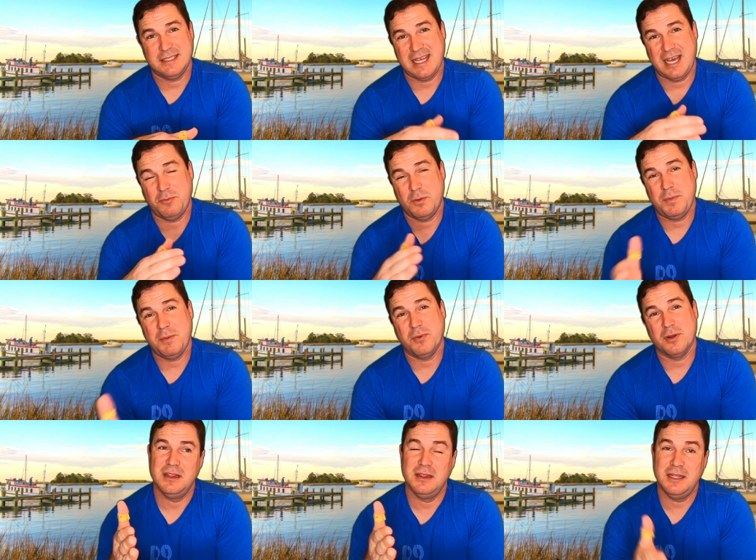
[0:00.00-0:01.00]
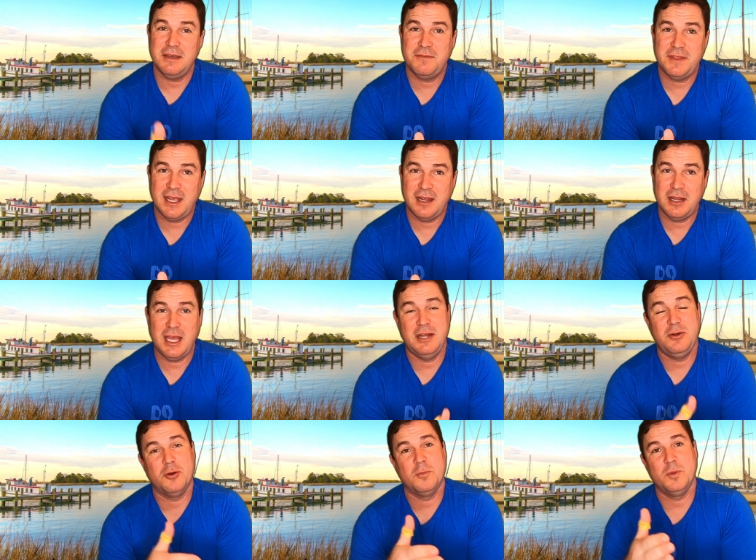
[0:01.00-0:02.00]
town where people live there
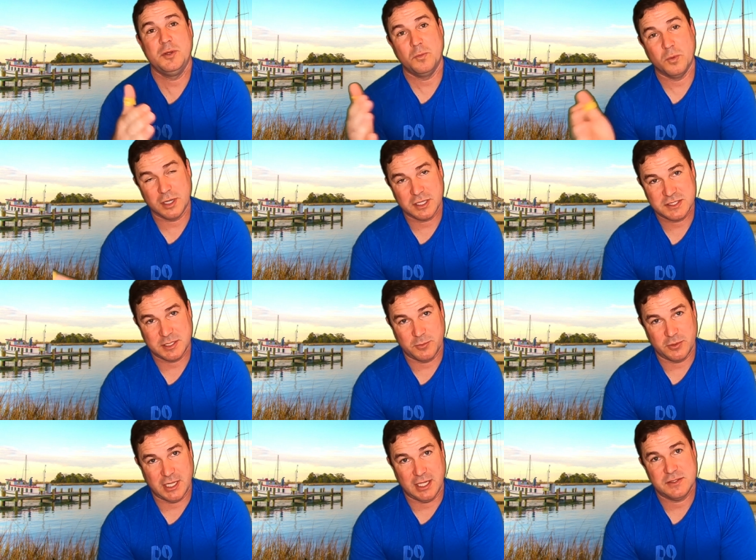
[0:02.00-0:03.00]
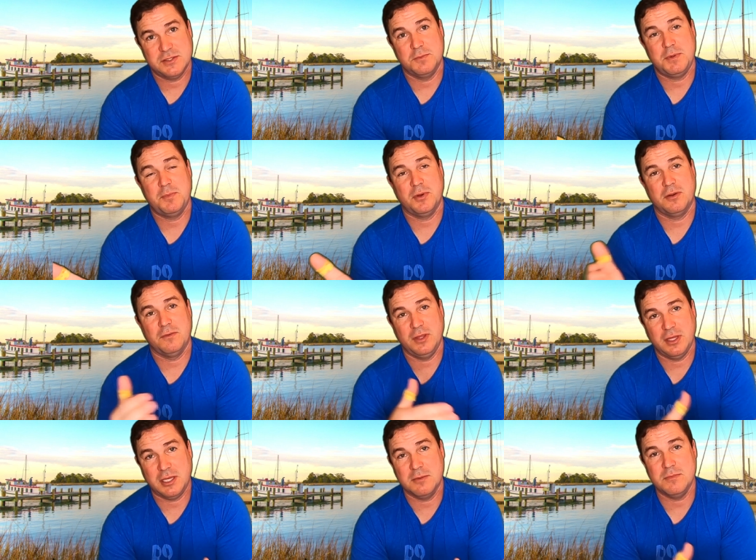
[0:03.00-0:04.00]
and normally work somewhere else. So people are
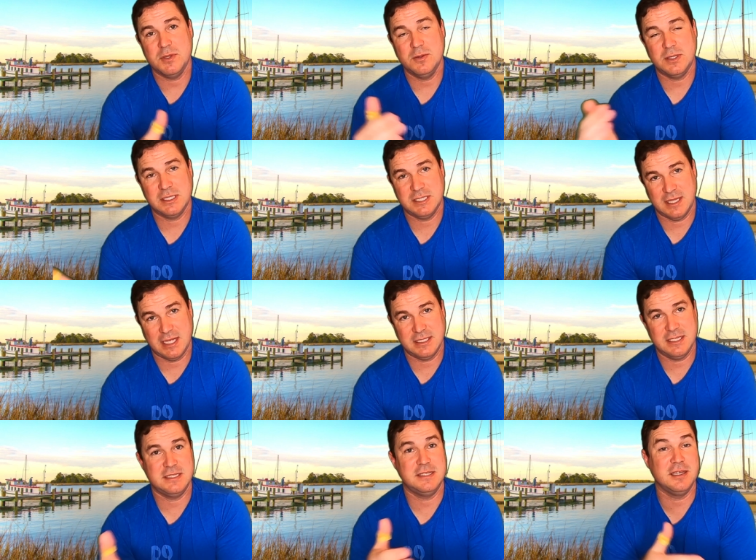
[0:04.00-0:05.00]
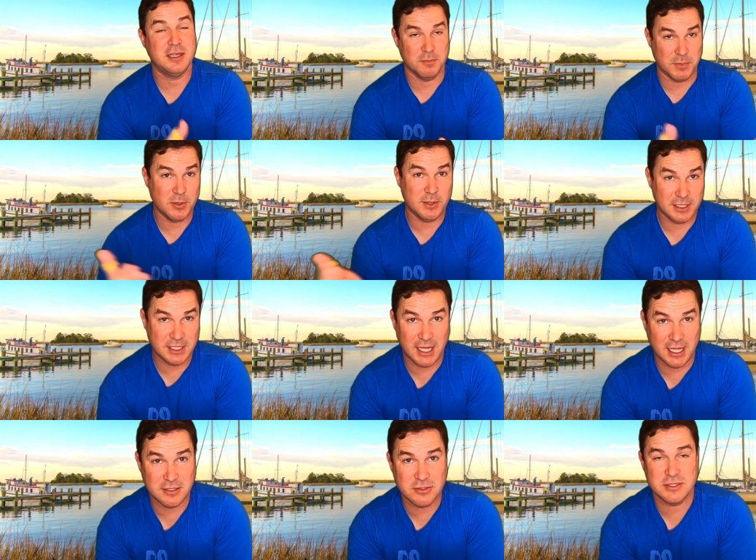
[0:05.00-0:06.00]
really commuting to that DC, commuting
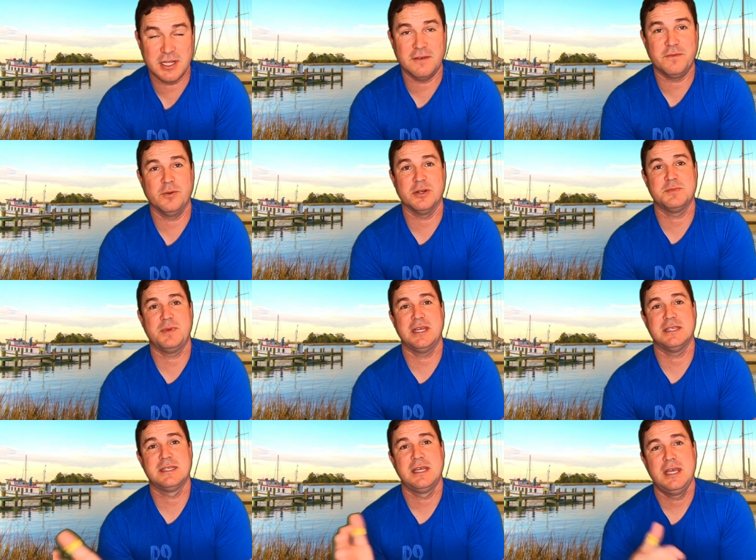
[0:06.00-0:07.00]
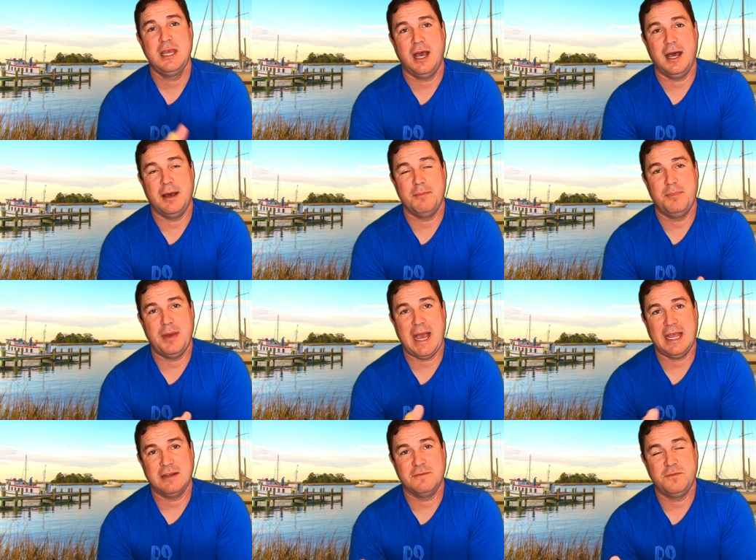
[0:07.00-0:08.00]
to Andrews Air Force Base,
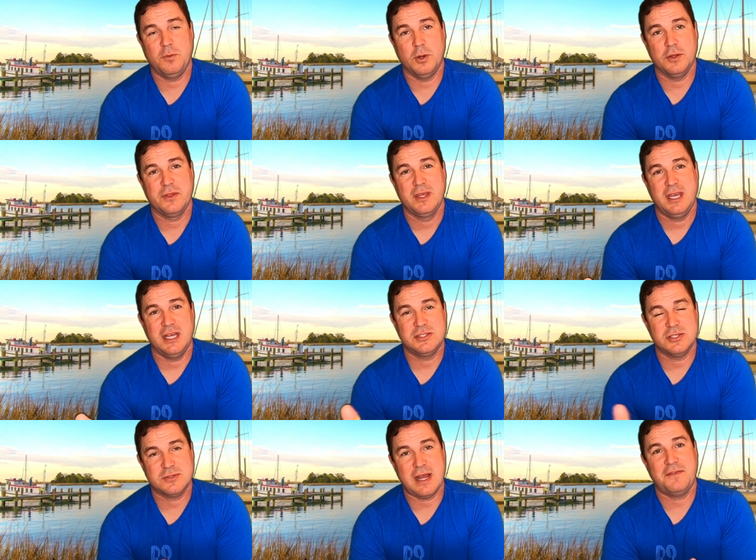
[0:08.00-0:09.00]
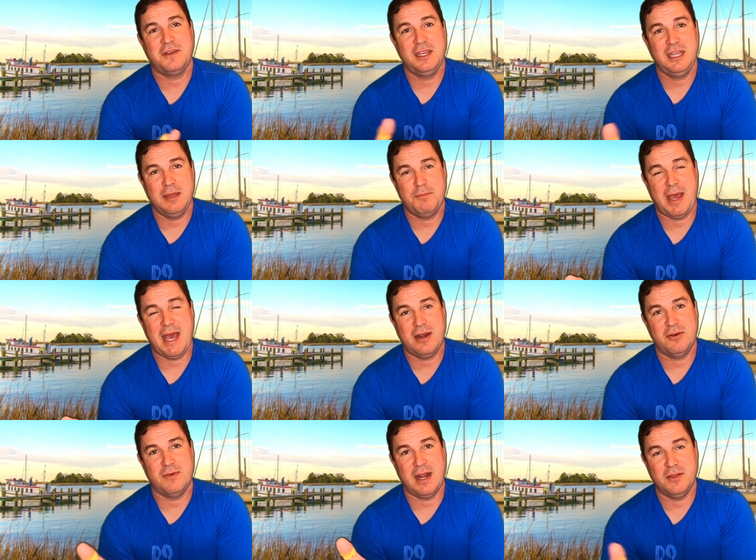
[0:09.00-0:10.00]
back and forth. And so traffic can get
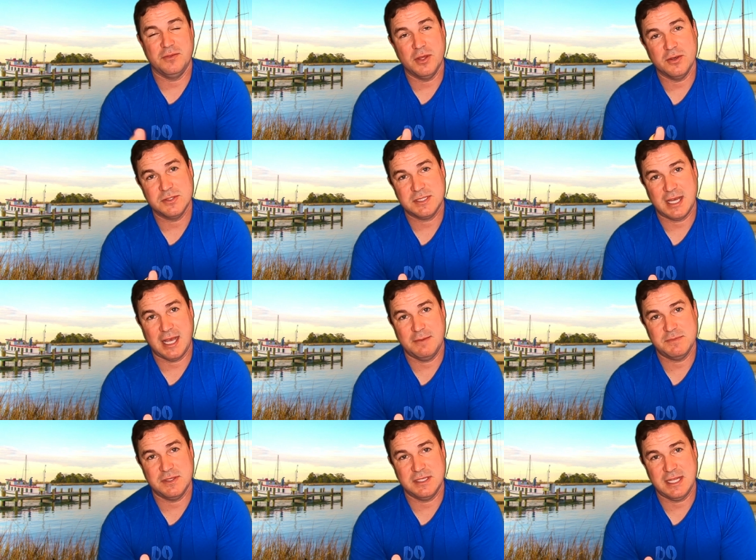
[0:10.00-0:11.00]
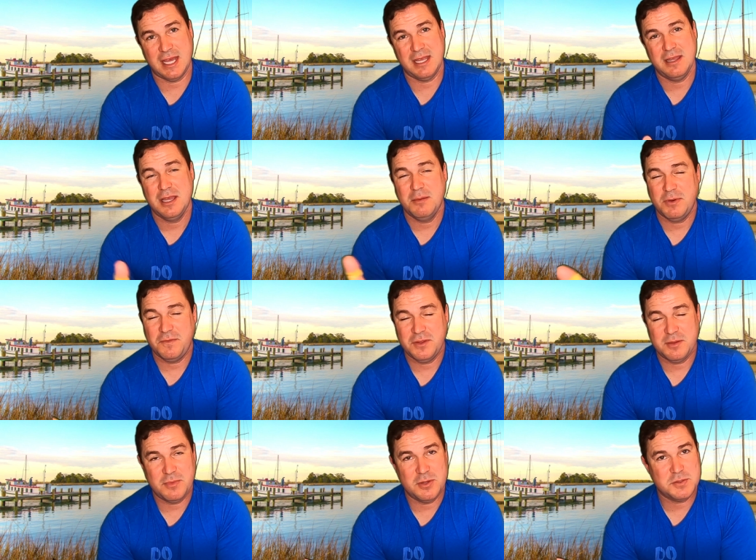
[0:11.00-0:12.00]
bad around those times of the day. But
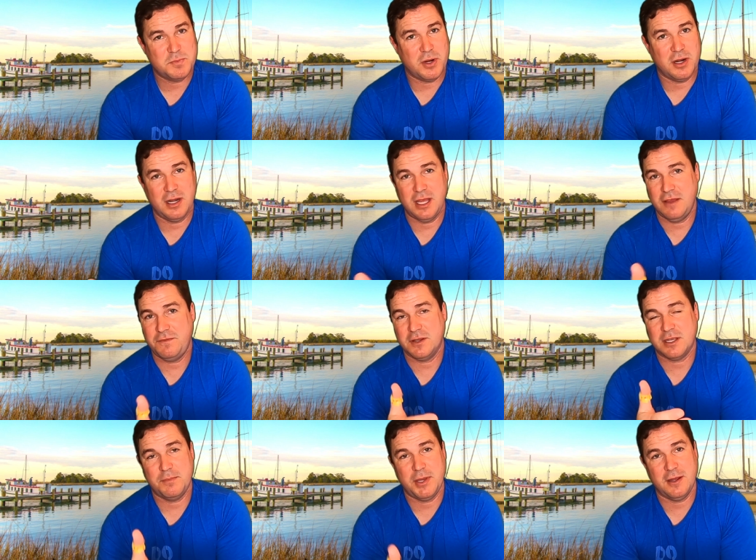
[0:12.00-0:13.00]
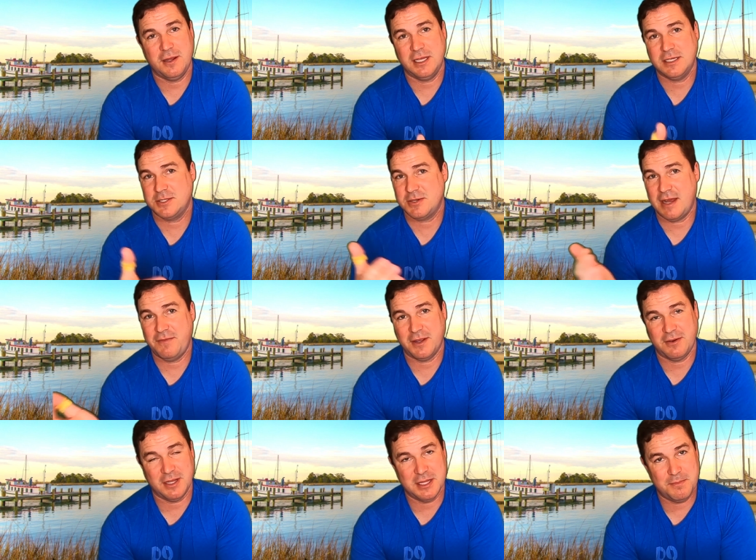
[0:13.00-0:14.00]
for the most part, if you're comparing it to
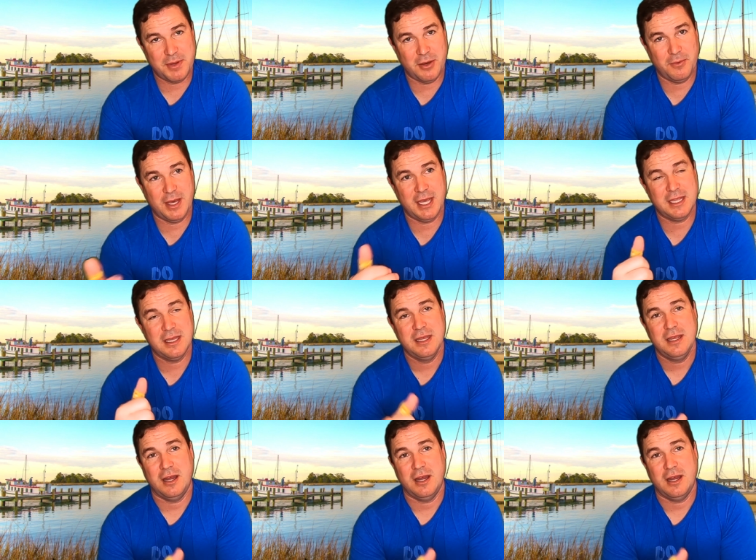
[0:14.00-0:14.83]
traffic around the Beltway,